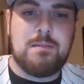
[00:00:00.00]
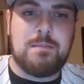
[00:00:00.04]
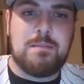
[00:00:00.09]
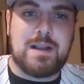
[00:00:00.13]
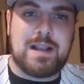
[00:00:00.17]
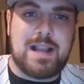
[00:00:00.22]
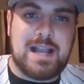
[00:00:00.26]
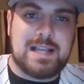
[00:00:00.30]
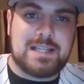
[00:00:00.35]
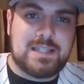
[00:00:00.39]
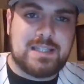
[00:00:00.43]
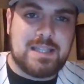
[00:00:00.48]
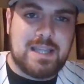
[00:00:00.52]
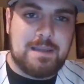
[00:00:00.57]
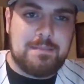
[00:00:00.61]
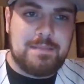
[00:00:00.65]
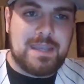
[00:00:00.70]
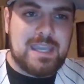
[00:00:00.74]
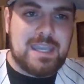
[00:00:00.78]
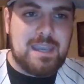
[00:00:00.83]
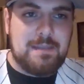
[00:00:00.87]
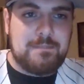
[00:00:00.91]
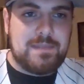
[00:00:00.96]
But guys, let
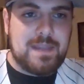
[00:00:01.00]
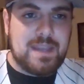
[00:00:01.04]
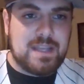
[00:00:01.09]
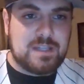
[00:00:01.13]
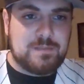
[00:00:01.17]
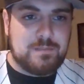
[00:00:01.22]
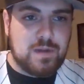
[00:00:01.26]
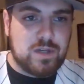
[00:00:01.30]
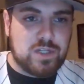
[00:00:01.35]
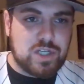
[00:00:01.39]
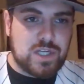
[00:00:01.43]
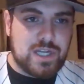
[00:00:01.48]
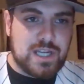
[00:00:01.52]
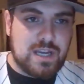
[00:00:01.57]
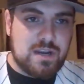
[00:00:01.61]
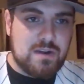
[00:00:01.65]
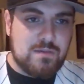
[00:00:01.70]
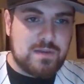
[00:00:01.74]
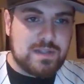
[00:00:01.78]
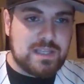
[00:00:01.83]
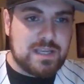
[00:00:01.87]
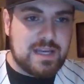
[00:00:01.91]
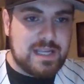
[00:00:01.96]
me keep things pushing
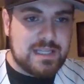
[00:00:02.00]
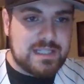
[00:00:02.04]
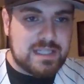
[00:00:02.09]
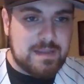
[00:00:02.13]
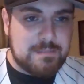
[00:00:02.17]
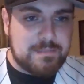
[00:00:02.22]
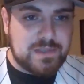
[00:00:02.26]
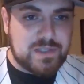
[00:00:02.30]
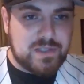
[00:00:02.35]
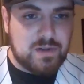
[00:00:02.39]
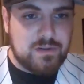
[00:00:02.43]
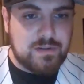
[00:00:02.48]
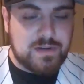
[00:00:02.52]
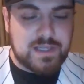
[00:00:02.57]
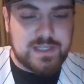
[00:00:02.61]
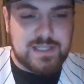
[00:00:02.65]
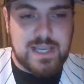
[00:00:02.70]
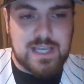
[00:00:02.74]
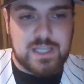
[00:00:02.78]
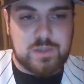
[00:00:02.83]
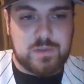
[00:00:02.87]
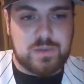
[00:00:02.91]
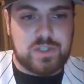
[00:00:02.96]
here with today's episode, because
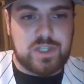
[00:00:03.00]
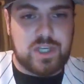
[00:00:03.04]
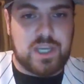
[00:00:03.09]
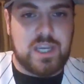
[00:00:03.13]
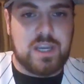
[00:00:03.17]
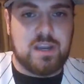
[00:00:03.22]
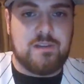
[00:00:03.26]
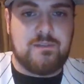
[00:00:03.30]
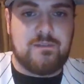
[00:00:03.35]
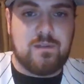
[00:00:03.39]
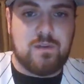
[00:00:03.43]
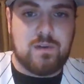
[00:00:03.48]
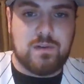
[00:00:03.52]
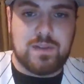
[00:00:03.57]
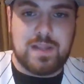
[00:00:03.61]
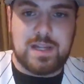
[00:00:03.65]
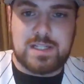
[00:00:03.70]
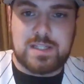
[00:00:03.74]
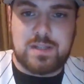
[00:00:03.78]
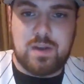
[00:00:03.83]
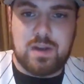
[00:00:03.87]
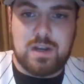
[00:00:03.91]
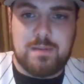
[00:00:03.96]
that's what you're here for. And
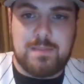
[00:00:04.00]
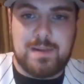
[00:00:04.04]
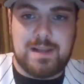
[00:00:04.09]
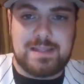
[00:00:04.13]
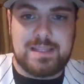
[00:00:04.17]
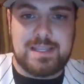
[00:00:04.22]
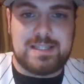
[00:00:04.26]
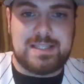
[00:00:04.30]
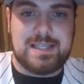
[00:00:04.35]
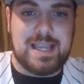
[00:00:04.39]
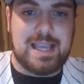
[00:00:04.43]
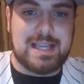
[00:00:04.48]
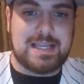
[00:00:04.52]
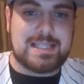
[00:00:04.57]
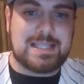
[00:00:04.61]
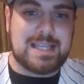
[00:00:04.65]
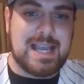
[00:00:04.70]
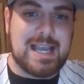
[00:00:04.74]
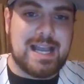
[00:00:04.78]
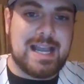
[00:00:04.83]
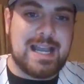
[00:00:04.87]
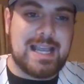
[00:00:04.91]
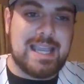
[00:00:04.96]
let's talk about this next
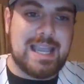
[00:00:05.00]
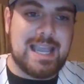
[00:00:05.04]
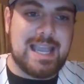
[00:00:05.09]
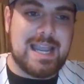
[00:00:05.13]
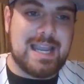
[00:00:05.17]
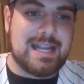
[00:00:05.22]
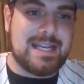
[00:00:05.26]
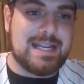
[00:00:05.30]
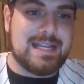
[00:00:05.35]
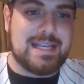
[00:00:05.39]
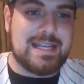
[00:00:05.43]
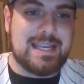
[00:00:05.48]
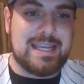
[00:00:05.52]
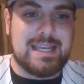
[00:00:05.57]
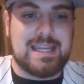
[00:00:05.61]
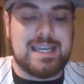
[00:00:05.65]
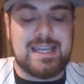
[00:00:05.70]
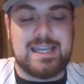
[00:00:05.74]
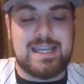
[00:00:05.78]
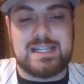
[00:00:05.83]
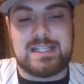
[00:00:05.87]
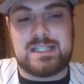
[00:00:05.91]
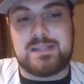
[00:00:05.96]
guy, and
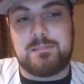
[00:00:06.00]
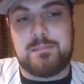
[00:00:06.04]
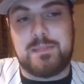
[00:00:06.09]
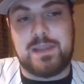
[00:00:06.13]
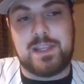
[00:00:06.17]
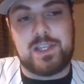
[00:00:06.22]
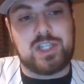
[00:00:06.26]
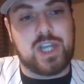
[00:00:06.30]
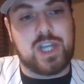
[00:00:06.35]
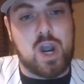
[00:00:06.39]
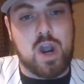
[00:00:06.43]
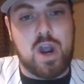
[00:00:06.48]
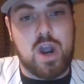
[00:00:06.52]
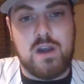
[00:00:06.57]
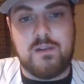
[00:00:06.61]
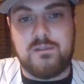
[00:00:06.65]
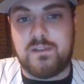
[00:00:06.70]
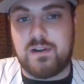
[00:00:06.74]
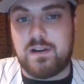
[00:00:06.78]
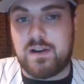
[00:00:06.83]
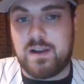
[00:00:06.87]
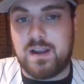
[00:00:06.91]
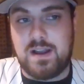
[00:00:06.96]
it's Mitch
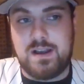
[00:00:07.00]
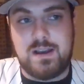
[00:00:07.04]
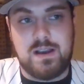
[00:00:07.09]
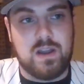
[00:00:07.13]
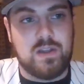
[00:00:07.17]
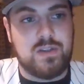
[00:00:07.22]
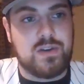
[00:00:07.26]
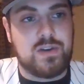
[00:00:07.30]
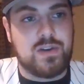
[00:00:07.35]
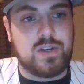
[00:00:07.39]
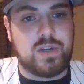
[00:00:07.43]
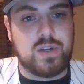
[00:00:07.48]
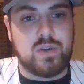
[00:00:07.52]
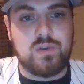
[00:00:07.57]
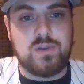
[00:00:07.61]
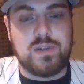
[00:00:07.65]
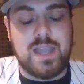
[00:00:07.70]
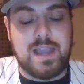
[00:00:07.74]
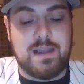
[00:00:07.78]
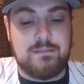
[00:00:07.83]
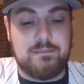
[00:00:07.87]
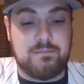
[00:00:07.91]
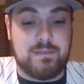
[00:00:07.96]
Garver, another
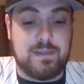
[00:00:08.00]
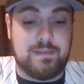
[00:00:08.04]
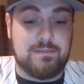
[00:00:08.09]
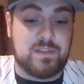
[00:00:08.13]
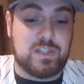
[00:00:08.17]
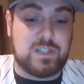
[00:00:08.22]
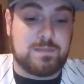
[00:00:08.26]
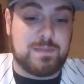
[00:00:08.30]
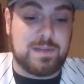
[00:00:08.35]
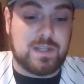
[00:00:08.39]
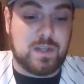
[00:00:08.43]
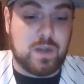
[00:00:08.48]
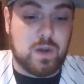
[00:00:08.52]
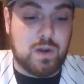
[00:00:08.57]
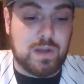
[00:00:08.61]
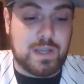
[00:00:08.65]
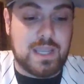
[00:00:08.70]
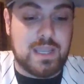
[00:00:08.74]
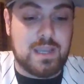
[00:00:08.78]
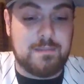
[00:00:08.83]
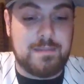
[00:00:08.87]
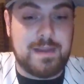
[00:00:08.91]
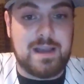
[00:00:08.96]
dude that we've just been
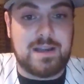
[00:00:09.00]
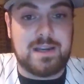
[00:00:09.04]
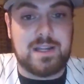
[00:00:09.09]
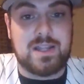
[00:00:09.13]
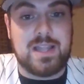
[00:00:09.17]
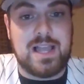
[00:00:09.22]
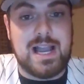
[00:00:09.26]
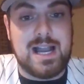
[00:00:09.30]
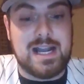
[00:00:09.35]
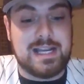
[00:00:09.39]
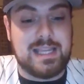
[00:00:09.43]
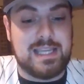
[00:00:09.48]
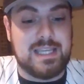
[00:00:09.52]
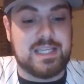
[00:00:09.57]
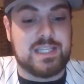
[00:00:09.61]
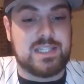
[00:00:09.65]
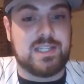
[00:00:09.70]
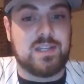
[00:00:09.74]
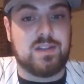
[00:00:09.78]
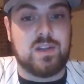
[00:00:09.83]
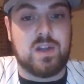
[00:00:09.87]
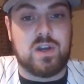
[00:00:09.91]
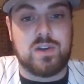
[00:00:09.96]
talking about a lot. He's
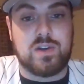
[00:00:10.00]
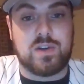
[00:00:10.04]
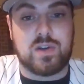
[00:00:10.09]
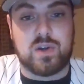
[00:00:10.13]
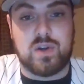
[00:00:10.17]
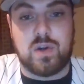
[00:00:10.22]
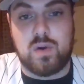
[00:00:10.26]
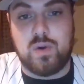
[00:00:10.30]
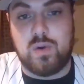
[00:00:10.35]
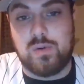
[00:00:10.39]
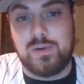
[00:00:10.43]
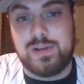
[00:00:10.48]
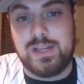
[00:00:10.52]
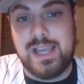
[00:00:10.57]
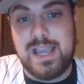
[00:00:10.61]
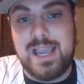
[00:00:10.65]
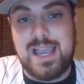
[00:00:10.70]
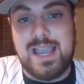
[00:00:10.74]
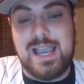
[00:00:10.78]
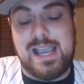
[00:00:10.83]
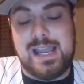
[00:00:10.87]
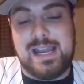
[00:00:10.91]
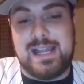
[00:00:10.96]
still under-owned,
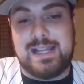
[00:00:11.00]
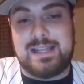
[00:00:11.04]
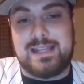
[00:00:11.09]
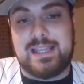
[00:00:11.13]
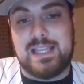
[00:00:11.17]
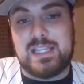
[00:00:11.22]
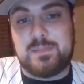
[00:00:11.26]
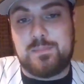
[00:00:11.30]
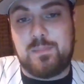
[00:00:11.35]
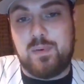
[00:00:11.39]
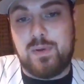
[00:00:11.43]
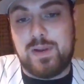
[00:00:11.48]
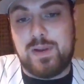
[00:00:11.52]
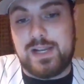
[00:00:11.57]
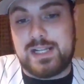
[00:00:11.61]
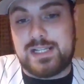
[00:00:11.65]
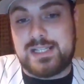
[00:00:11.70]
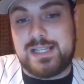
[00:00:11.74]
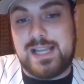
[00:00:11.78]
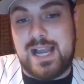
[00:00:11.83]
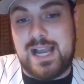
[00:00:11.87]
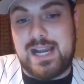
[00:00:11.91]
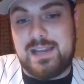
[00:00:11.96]
and at this point,
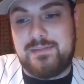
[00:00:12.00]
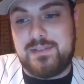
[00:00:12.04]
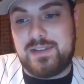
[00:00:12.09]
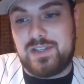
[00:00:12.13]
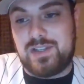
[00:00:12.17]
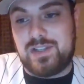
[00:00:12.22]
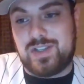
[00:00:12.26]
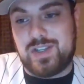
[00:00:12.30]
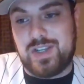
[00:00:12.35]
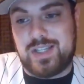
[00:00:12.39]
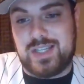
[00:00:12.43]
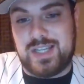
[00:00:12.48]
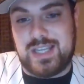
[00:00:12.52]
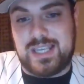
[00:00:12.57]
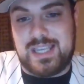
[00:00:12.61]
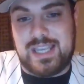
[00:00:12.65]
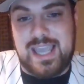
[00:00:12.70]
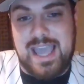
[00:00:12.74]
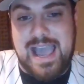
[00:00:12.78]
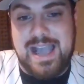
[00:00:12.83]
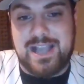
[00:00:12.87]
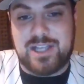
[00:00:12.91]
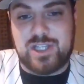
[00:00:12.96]
it's not even just a
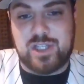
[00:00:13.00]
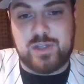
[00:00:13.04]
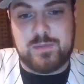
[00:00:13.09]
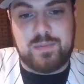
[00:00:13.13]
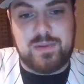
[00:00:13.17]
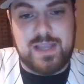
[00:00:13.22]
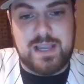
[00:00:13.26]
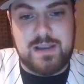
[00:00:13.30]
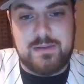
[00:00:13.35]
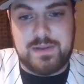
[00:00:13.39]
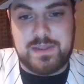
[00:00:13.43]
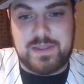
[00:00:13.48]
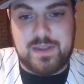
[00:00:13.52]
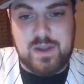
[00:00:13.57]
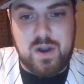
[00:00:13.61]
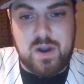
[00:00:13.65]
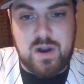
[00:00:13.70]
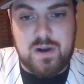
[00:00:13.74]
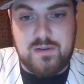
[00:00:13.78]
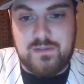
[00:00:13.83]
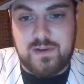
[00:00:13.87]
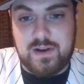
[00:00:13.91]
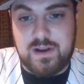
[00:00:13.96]
catcher play with
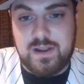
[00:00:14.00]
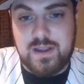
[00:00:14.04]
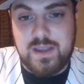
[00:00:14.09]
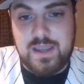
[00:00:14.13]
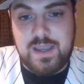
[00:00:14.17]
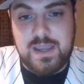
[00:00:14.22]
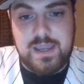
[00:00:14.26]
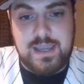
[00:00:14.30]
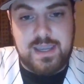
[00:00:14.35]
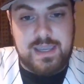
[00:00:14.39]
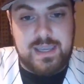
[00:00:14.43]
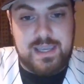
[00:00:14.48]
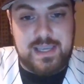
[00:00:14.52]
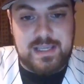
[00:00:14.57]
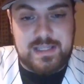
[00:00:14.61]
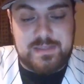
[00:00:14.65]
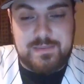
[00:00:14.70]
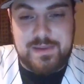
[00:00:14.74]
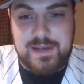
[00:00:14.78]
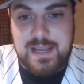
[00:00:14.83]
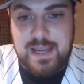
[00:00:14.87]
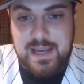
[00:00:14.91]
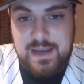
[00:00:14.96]
Garver.
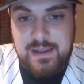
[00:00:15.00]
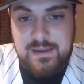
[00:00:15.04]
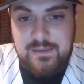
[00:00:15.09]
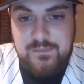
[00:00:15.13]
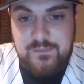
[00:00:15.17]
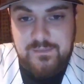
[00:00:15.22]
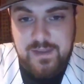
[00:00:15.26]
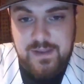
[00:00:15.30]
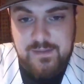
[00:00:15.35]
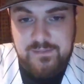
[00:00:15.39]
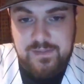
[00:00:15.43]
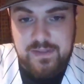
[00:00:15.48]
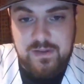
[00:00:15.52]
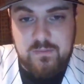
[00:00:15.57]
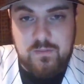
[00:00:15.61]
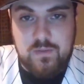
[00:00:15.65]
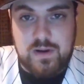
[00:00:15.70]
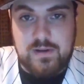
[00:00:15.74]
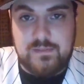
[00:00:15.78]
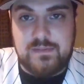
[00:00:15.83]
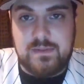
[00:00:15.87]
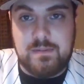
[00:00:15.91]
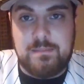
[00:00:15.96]
He's been hitting 5th in
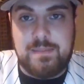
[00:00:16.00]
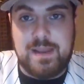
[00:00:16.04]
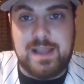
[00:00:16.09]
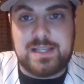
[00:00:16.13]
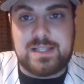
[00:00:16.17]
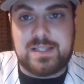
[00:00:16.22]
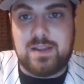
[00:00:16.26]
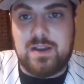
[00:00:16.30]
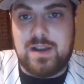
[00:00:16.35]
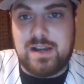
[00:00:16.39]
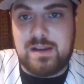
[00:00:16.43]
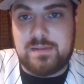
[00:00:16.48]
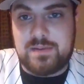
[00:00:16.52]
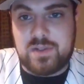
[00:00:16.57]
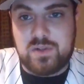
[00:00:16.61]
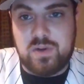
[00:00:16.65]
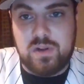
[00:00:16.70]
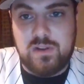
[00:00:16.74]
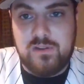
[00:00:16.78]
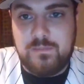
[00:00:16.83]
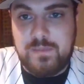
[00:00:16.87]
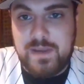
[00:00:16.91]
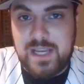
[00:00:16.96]
one of the best lineups
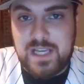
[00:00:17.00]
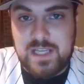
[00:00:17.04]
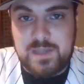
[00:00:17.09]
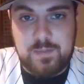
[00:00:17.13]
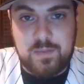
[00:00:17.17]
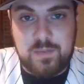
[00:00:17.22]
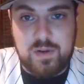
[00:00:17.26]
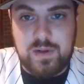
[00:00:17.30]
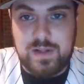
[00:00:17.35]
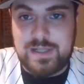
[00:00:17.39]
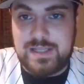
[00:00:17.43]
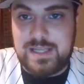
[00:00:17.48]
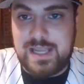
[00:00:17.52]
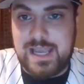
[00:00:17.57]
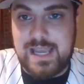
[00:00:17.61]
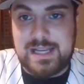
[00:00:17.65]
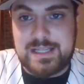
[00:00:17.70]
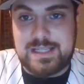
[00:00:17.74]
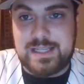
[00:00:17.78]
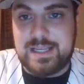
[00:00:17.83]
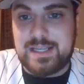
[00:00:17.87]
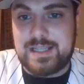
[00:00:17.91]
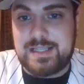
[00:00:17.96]
in all of baseball in
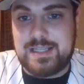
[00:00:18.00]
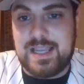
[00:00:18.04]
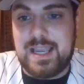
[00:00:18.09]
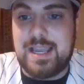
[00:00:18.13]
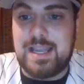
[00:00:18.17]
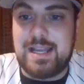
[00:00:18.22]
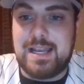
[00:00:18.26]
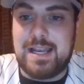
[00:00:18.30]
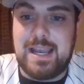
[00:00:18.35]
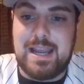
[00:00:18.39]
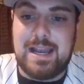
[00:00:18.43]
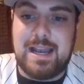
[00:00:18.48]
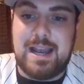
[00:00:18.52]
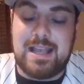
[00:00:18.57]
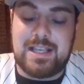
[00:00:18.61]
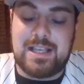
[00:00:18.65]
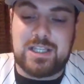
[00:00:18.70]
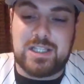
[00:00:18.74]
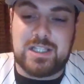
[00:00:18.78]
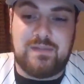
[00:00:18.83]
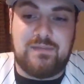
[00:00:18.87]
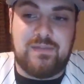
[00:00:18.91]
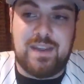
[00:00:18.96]
Texas, and I
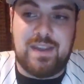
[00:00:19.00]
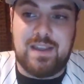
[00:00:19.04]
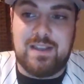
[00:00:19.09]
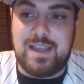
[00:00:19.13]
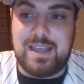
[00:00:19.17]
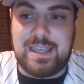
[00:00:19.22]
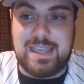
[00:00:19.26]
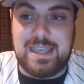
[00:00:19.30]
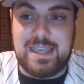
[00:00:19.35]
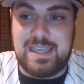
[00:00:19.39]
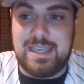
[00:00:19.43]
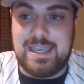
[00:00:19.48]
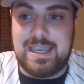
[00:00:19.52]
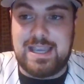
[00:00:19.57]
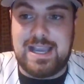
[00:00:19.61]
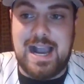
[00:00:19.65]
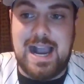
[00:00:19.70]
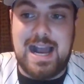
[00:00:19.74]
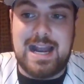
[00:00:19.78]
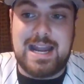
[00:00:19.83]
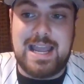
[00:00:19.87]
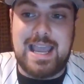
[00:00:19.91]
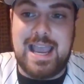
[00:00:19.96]
just feel like you
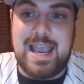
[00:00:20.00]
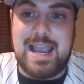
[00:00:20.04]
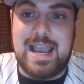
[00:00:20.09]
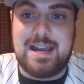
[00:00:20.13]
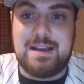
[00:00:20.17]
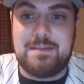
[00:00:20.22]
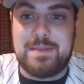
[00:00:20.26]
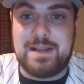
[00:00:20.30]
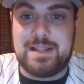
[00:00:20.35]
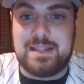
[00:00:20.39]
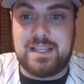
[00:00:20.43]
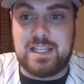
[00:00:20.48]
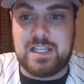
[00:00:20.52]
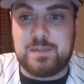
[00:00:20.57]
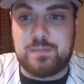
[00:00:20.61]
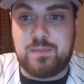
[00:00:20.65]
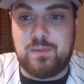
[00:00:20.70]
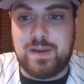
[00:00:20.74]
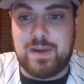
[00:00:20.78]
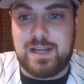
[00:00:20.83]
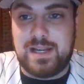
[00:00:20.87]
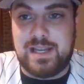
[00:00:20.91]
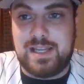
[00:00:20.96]
got to add him at this
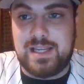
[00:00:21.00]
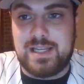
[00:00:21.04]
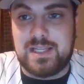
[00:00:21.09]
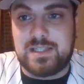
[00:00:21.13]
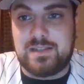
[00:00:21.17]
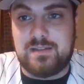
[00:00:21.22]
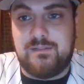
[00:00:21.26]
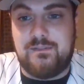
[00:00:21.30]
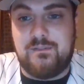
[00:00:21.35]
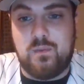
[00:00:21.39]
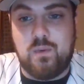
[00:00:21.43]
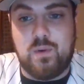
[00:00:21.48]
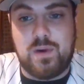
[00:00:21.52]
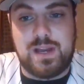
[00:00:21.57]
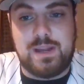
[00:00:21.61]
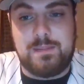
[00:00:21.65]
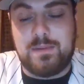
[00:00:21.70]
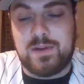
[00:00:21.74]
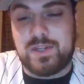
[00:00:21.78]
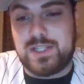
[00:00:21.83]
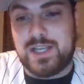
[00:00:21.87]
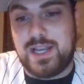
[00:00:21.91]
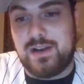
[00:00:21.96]
point. He's
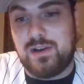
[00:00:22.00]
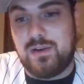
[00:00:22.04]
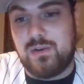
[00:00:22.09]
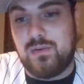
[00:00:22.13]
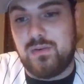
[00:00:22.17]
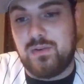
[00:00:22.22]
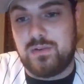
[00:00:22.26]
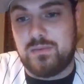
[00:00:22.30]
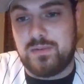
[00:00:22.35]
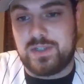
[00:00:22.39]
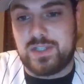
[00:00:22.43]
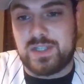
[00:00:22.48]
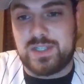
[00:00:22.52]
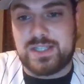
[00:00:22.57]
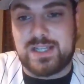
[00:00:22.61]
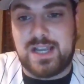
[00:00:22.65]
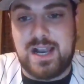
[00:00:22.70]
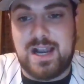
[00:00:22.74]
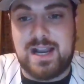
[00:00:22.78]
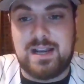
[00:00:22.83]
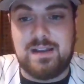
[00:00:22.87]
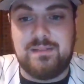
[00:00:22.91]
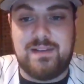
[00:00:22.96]
40% owned, which is
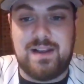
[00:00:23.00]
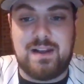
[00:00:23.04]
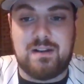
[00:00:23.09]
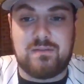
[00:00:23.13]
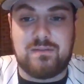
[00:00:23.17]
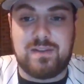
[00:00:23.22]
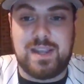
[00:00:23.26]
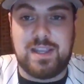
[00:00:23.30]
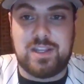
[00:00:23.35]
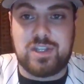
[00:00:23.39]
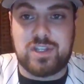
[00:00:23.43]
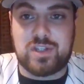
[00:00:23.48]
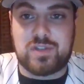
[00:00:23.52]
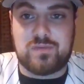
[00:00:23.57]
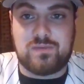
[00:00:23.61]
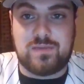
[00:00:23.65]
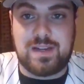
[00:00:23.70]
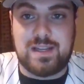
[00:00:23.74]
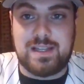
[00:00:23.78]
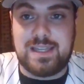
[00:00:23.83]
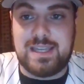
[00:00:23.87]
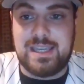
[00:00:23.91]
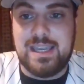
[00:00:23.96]
kind of outrageous,
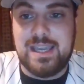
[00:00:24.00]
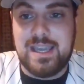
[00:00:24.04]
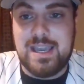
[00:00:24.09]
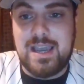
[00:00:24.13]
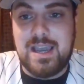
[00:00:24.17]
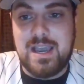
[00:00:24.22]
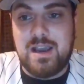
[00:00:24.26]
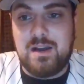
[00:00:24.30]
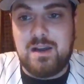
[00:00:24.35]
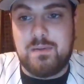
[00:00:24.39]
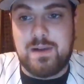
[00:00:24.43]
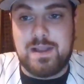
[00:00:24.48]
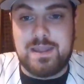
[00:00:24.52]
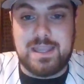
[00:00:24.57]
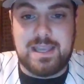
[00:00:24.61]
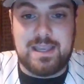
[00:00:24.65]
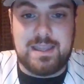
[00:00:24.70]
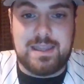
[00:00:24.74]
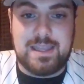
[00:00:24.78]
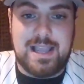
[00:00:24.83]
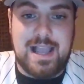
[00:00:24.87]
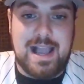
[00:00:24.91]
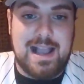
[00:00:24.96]
really, when
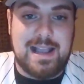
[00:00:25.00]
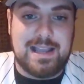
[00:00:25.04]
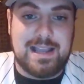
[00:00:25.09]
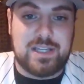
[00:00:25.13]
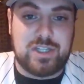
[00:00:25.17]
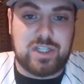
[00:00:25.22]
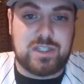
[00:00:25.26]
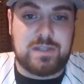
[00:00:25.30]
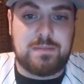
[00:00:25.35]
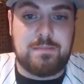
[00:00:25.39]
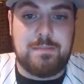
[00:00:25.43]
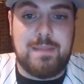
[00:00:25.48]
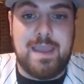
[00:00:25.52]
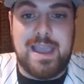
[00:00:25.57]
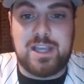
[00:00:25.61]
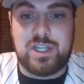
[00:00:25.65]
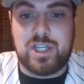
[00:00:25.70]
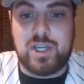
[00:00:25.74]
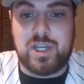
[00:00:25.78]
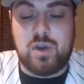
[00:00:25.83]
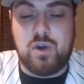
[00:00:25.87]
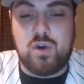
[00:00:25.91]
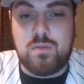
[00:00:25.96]
the guy is just
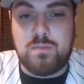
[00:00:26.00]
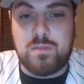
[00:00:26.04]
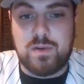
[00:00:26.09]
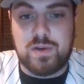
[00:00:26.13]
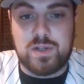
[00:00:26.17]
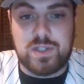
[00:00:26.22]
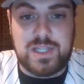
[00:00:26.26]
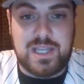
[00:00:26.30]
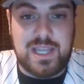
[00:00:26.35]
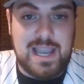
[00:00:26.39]
mashing homers.